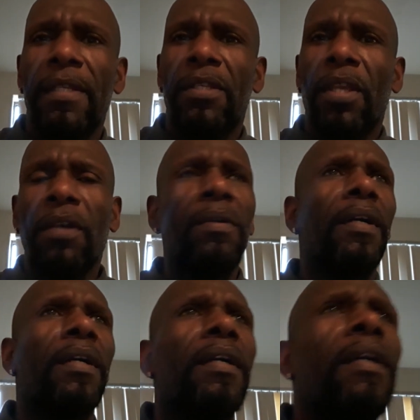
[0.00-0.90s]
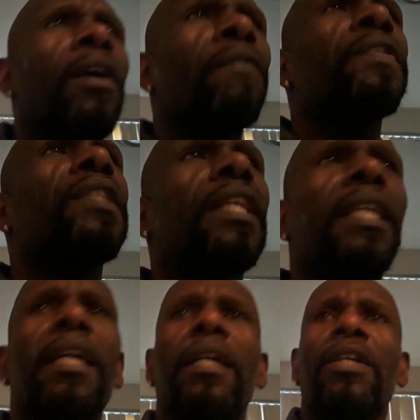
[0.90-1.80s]
So
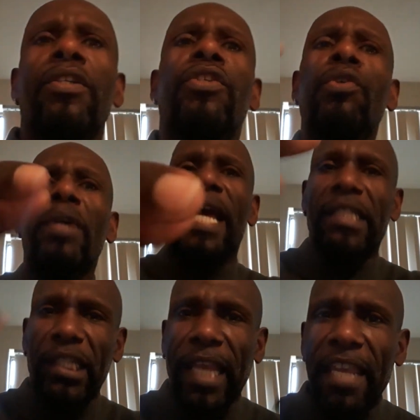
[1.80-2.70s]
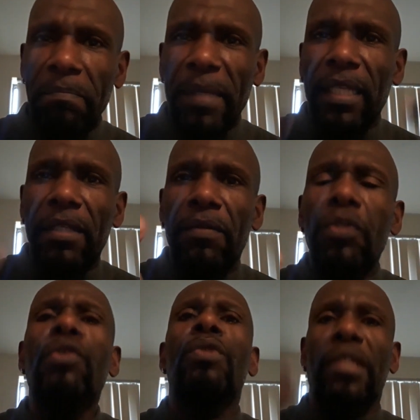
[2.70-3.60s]
obviously you educate me.
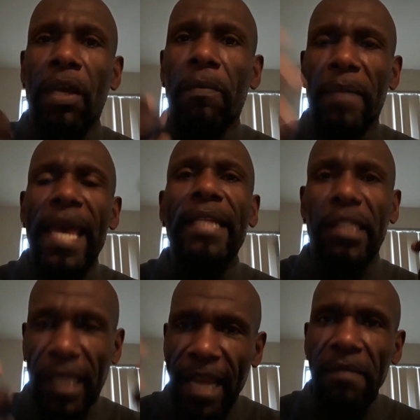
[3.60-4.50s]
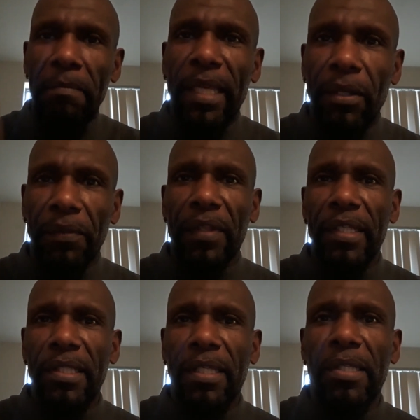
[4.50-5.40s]
Educate me on
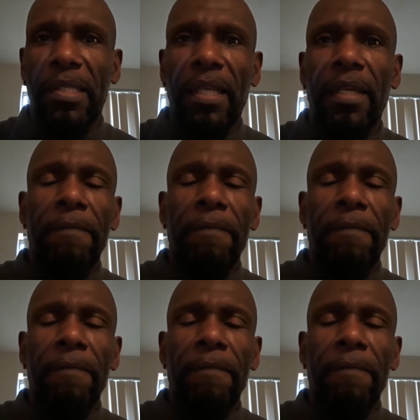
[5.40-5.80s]
this, because